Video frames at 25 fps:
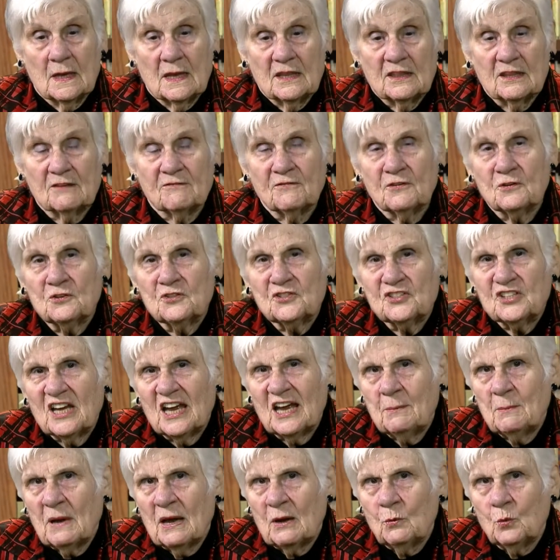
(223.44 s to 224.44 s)
The first
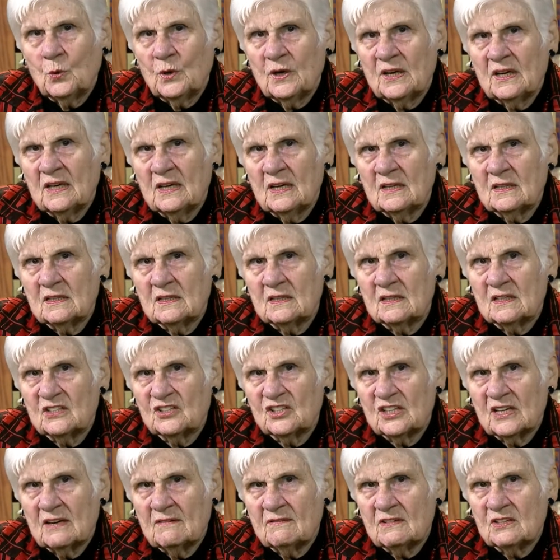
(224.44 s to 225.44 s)
time I went into the
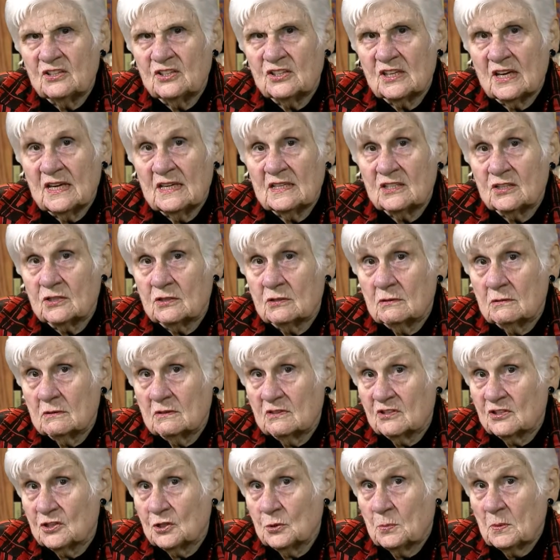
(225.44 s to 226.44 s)
Chevy Chase
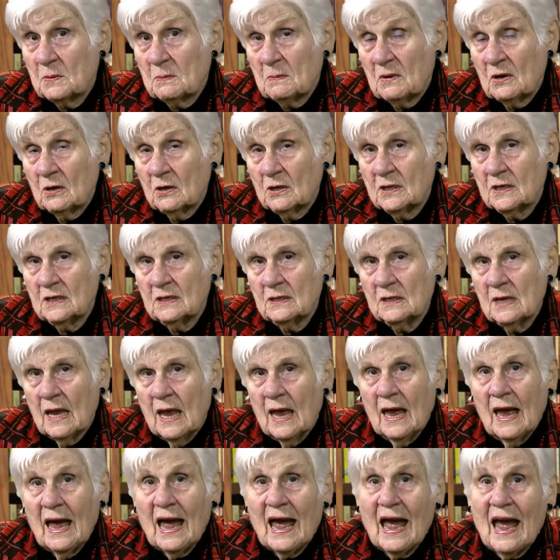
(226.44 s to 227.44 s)
supermarket,
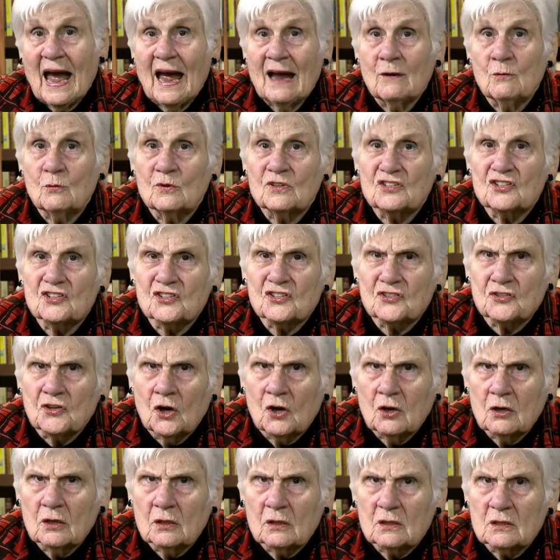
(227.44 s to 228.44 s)
I was
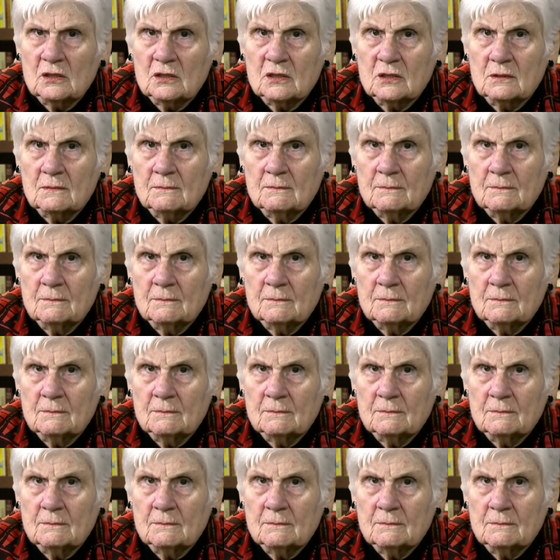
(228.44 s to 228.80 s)
startled.